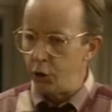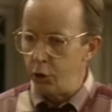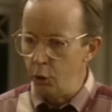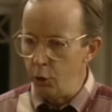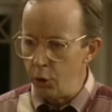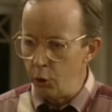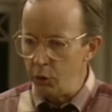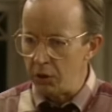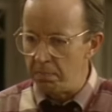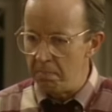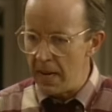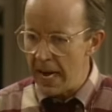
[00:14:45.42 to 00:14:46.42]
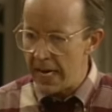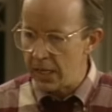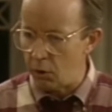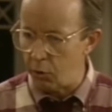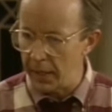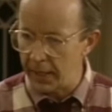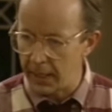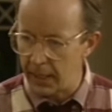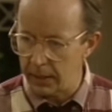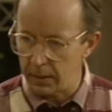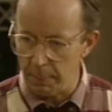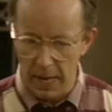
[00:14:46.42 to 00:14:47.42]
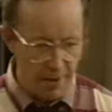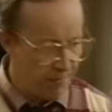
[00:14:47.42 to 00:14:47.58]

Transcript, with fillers: You used my credit card to buy